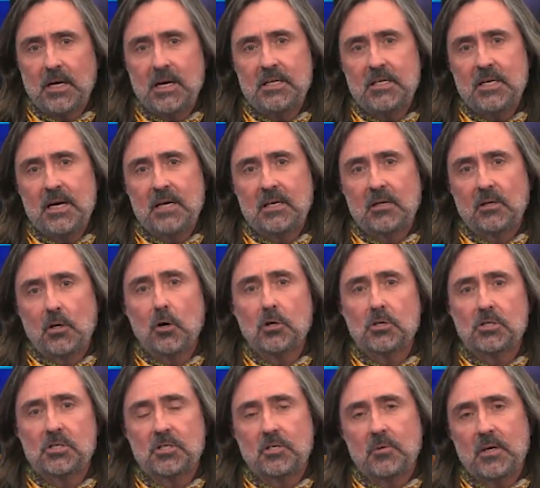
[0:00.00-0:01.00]
and yet
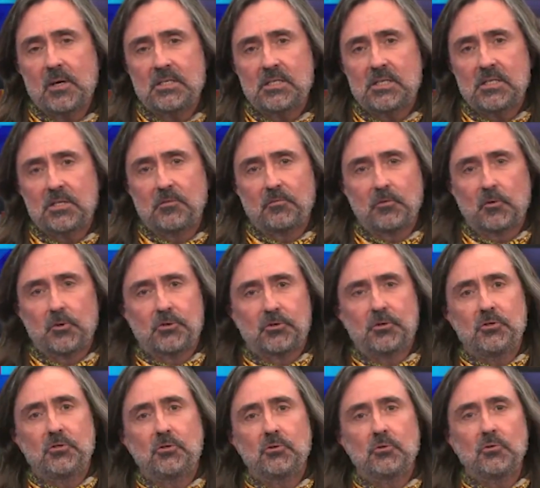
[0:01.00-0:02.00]
consequences for
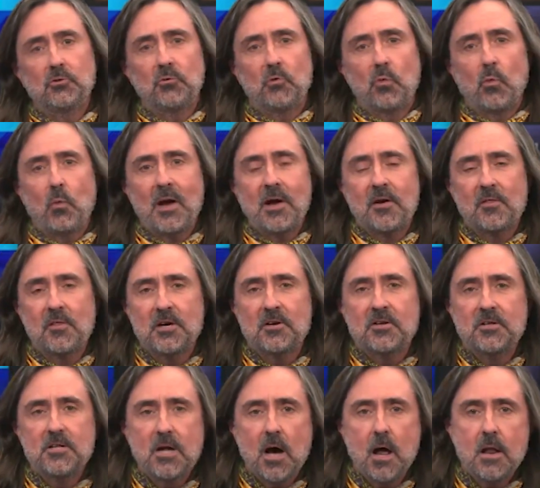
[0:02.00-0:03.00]
Trudeau were there
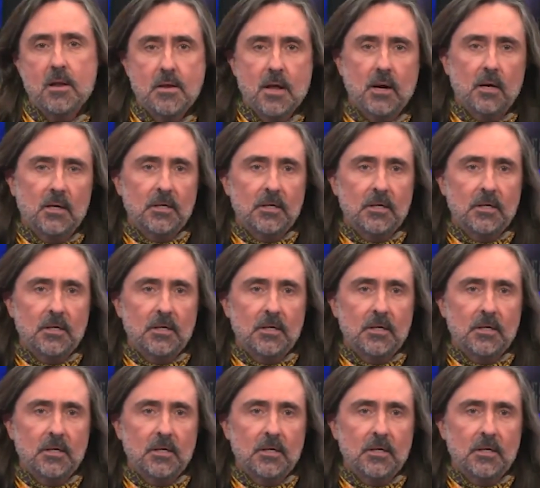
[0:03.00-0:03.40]
none.